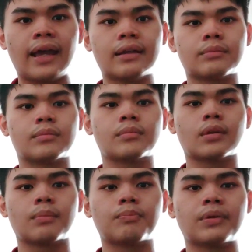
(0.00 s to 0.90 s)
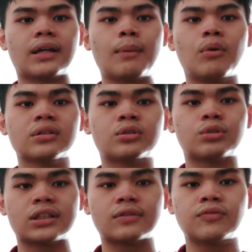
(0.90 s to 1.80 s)
and become more
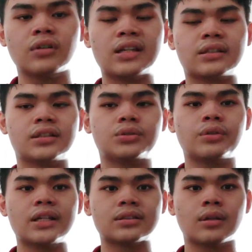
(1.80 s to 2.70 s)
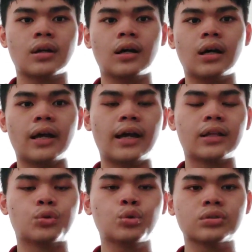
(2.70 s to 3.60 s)
stressful and distressed
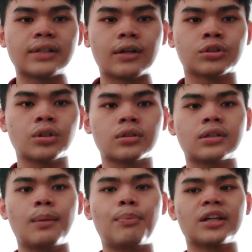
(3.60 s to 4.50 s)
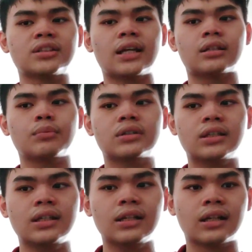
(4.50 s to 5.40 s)
and do some short-term pressure
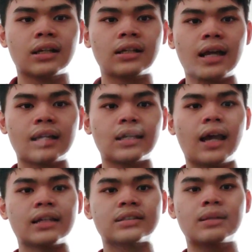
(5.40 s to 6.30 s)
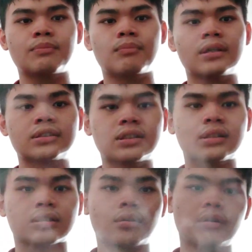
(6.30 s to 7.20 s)
activity, like I said,
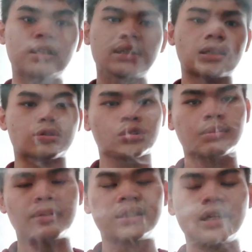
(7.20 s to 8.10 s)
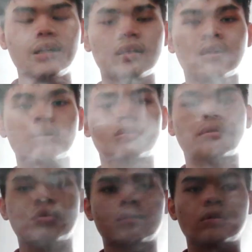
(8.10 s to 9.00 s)
mentioned the scrolling on social media
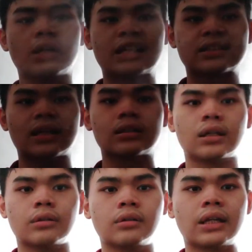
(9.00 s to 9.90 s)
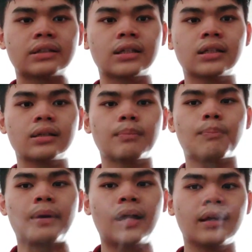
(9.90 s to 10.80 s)
to escape the related
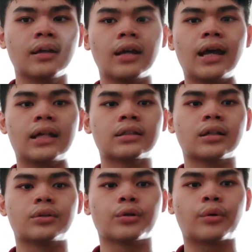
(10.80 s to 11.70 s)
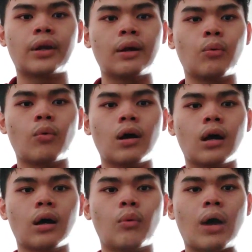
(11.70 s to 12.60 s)
pain and the regret
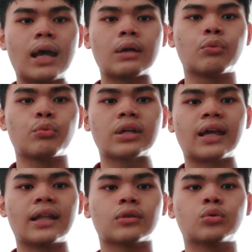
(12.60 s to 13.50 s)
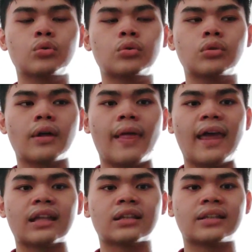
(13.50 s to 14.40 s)
why we can do
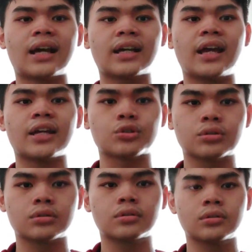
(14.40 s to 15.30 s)
at the younger age.